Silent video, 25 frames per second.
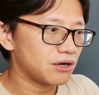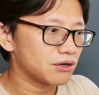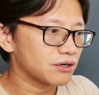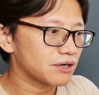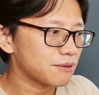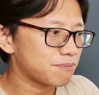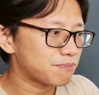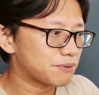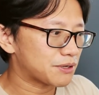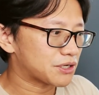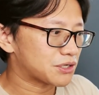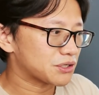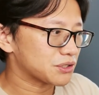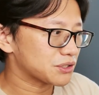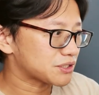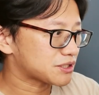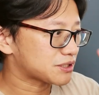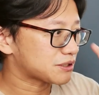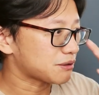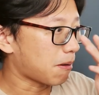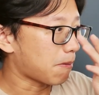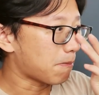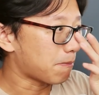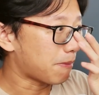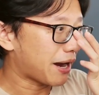only
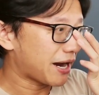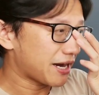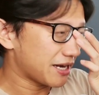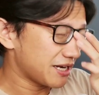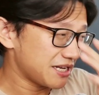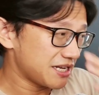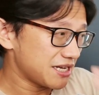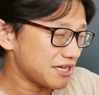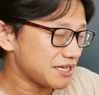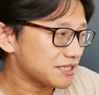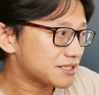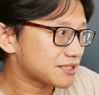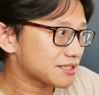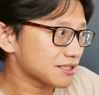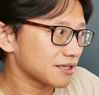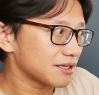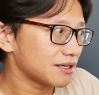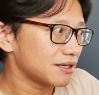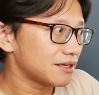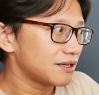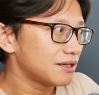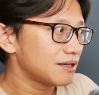because my needs